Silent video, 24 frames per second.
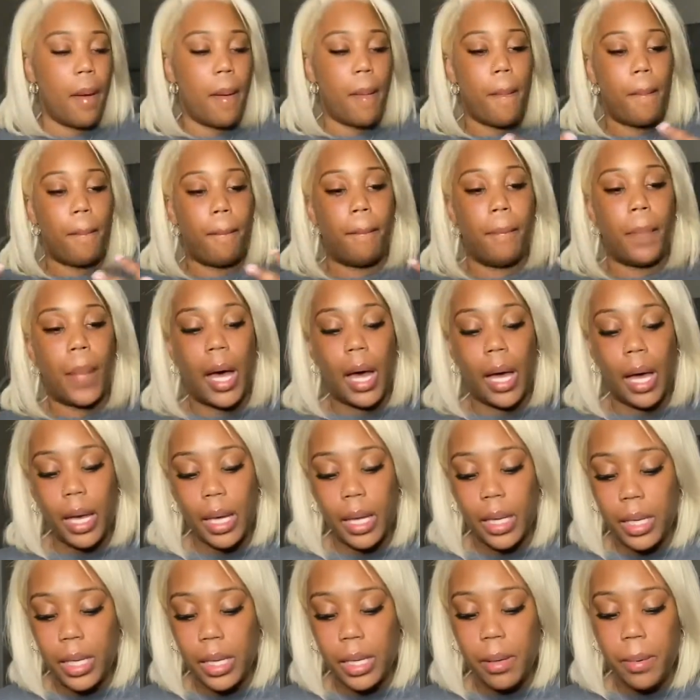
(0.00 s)

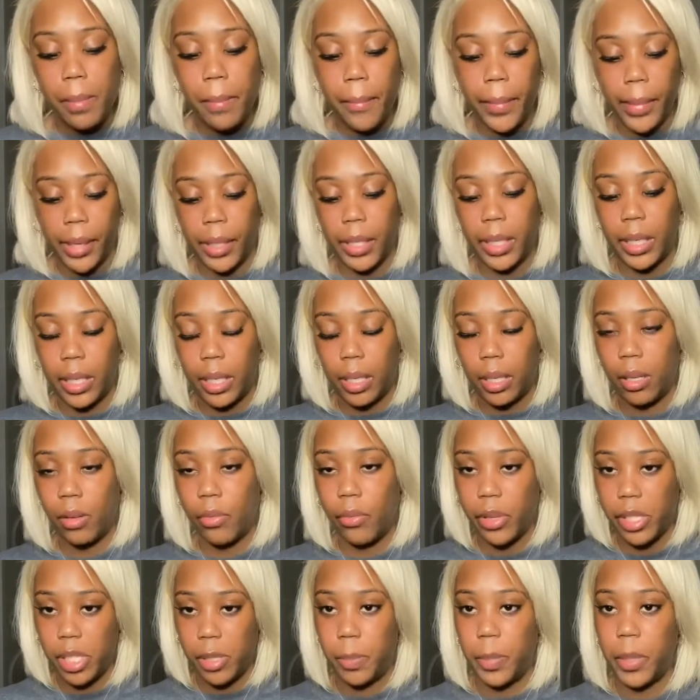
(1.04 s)
My money
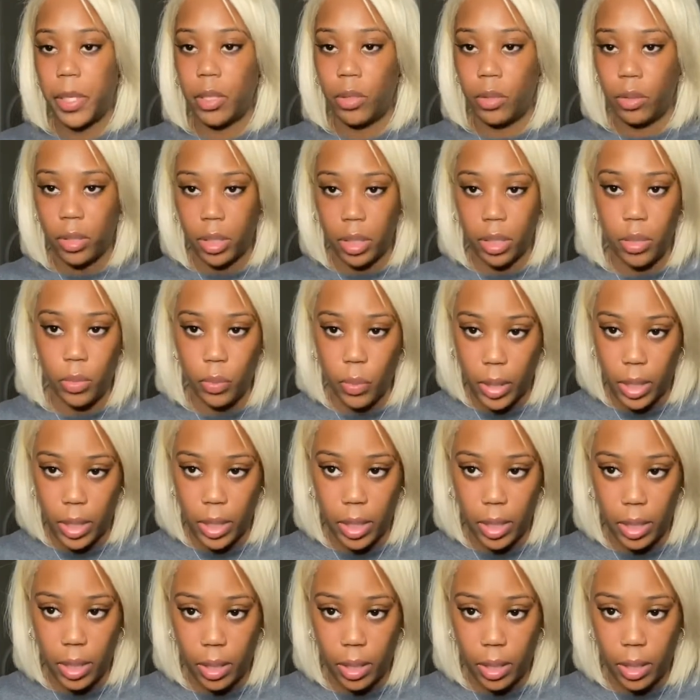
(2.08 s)
was spent on this wig.